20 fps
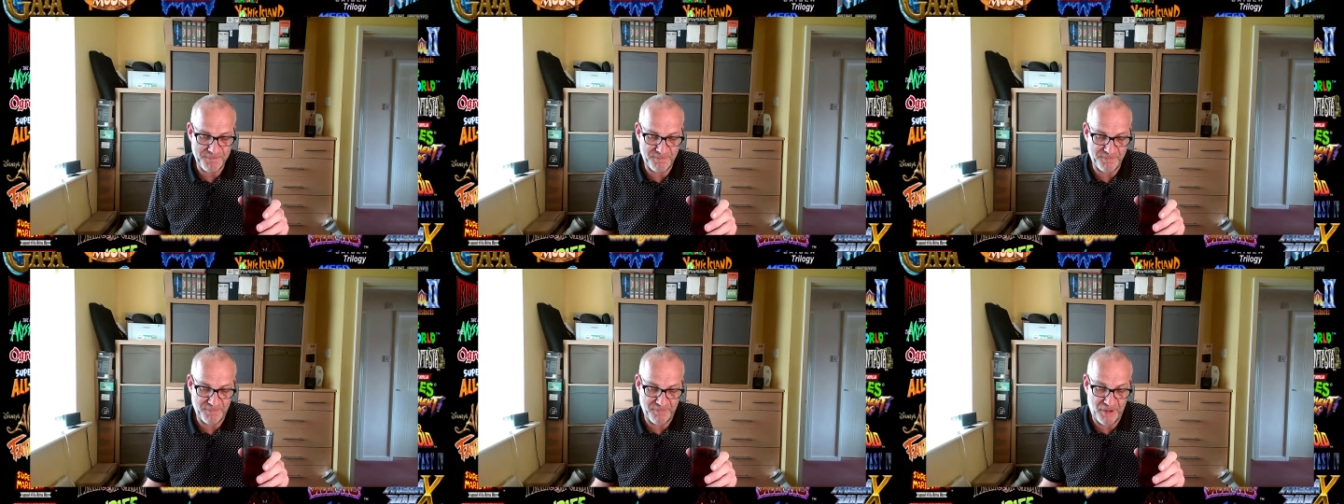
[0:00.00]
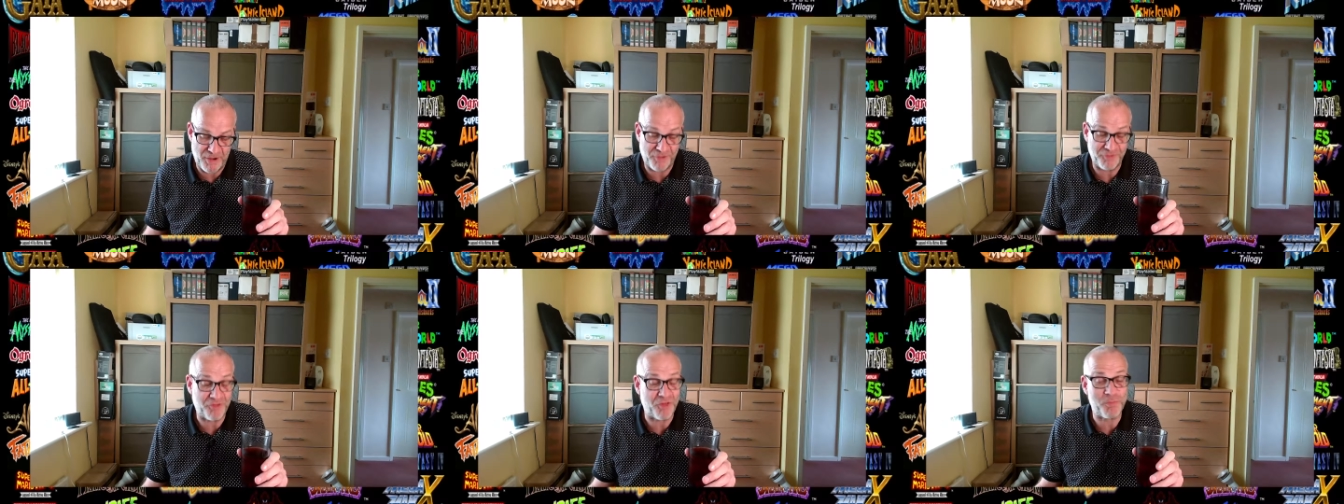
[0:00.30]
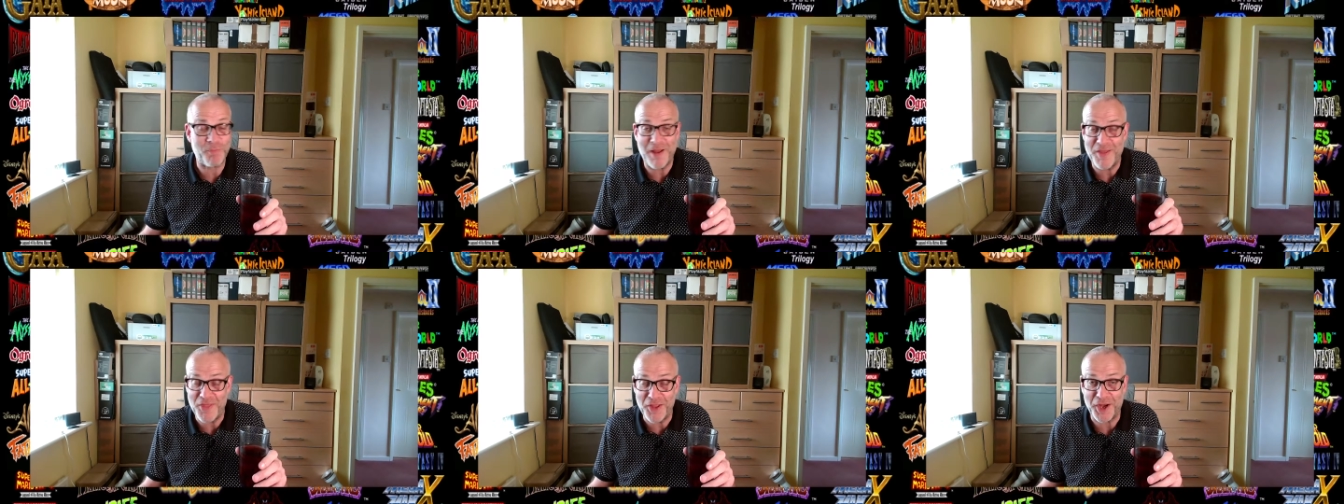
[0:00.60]
I
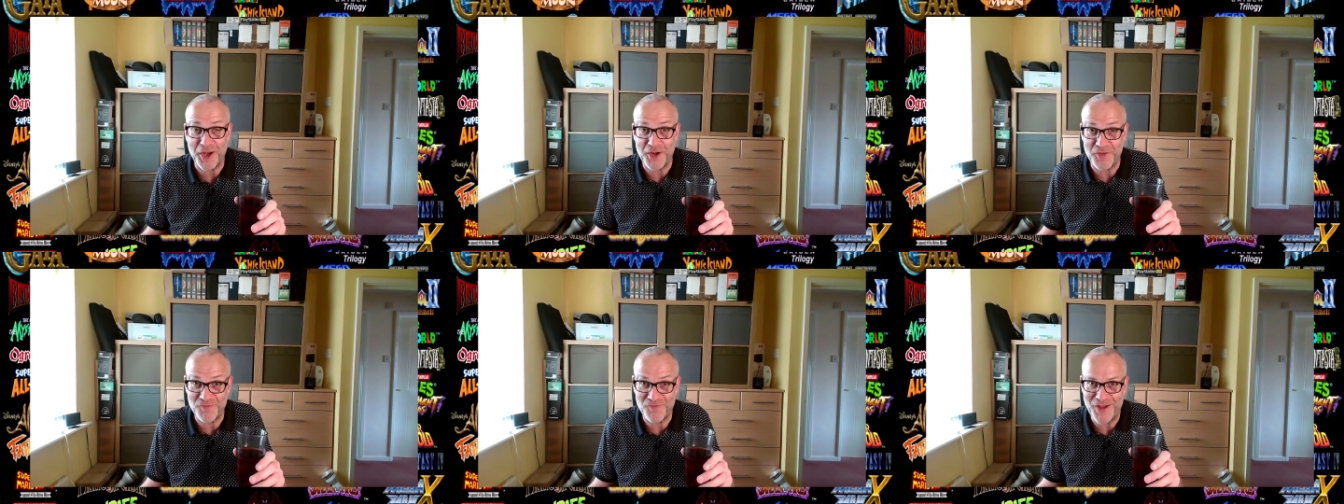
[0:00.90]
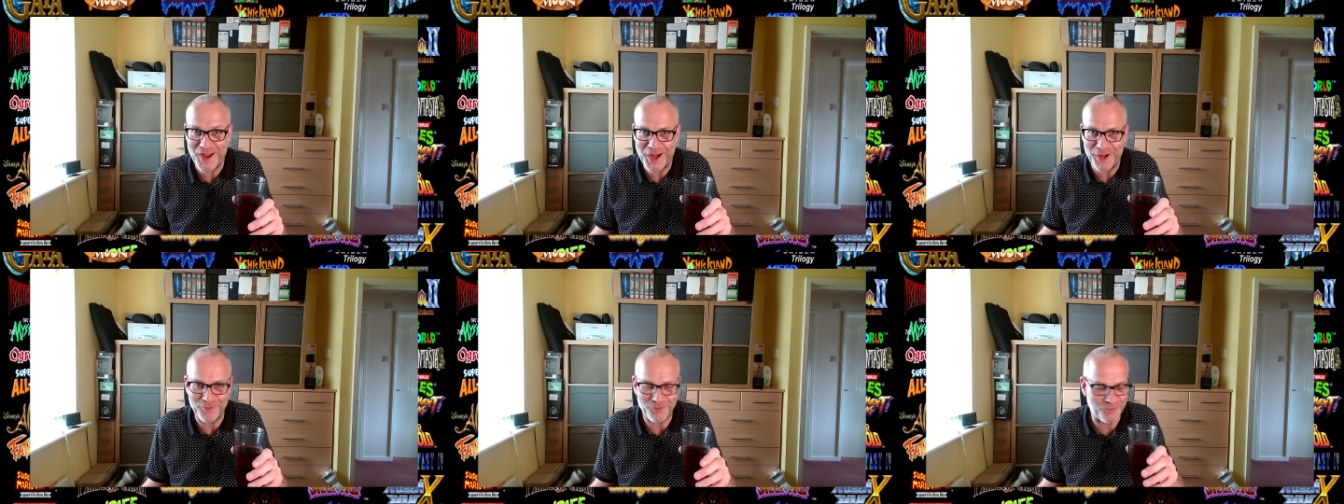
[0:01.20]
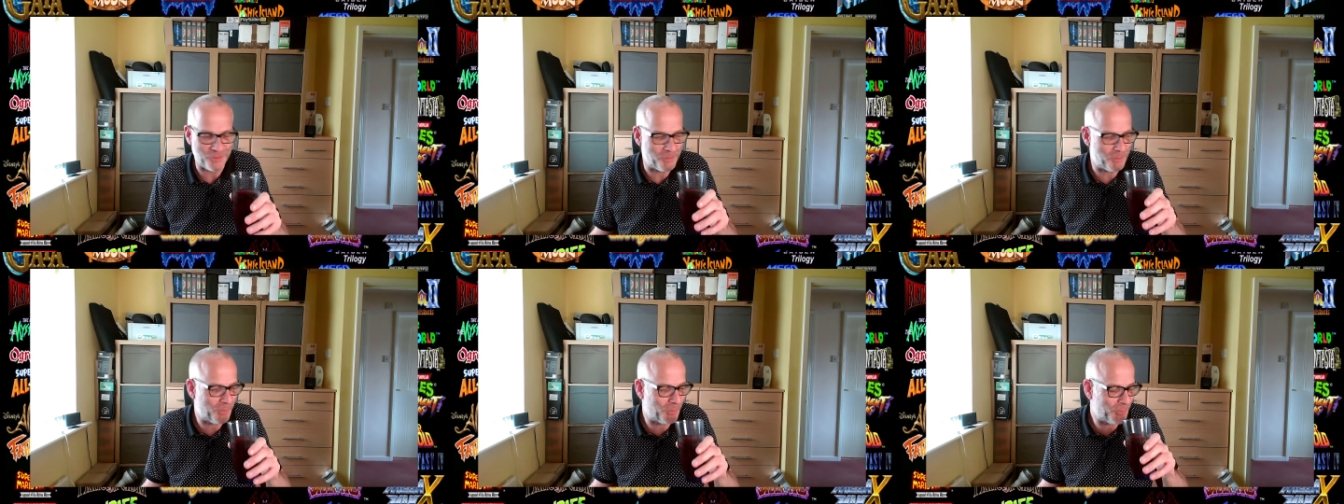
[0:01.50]
suspect they're going to fail at
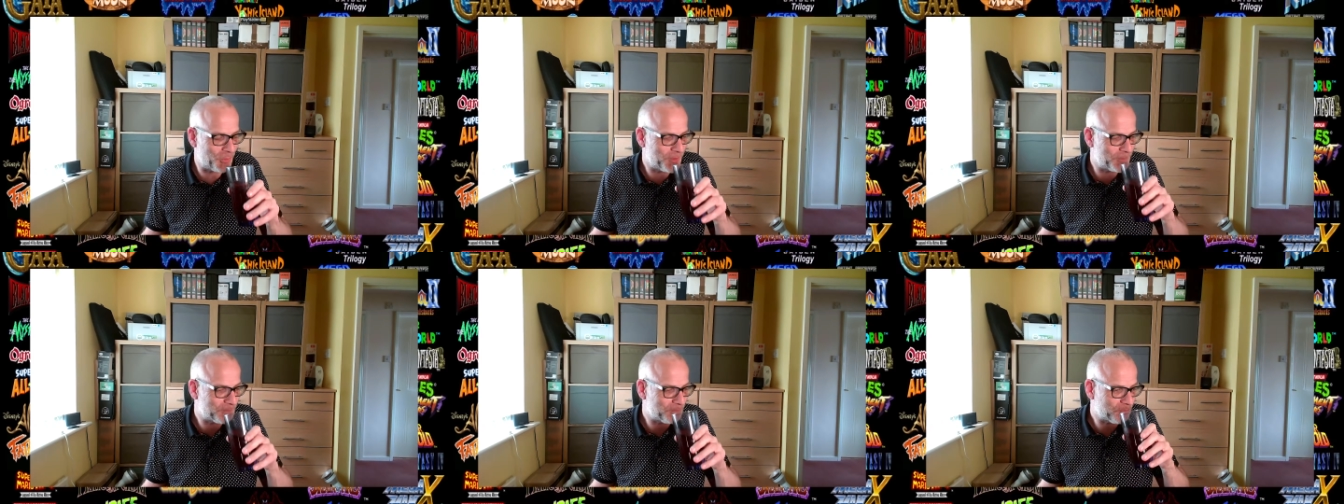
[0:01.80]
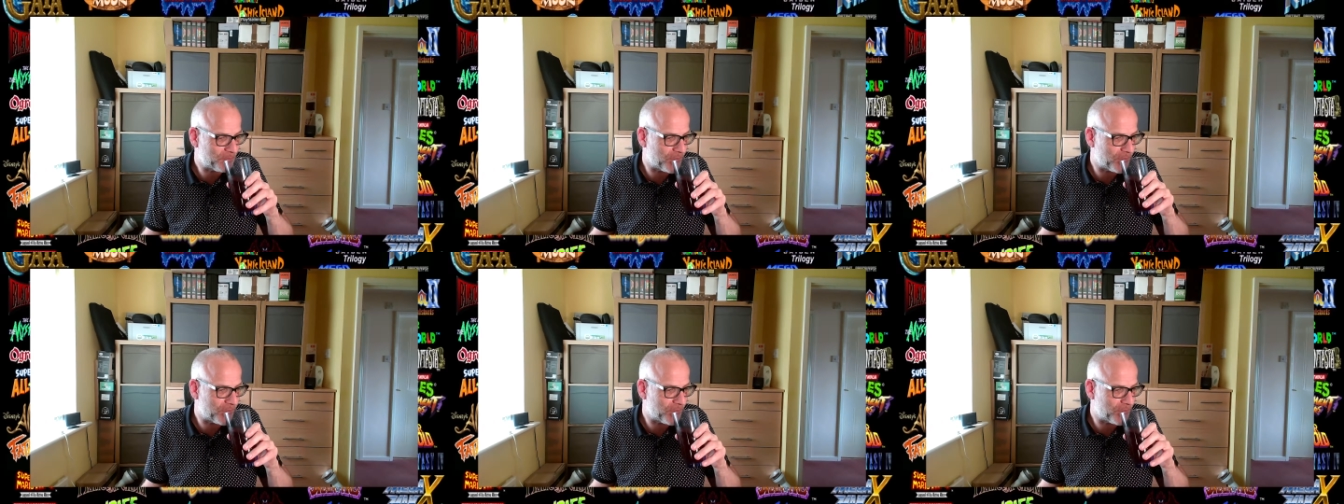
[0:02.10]
some point. You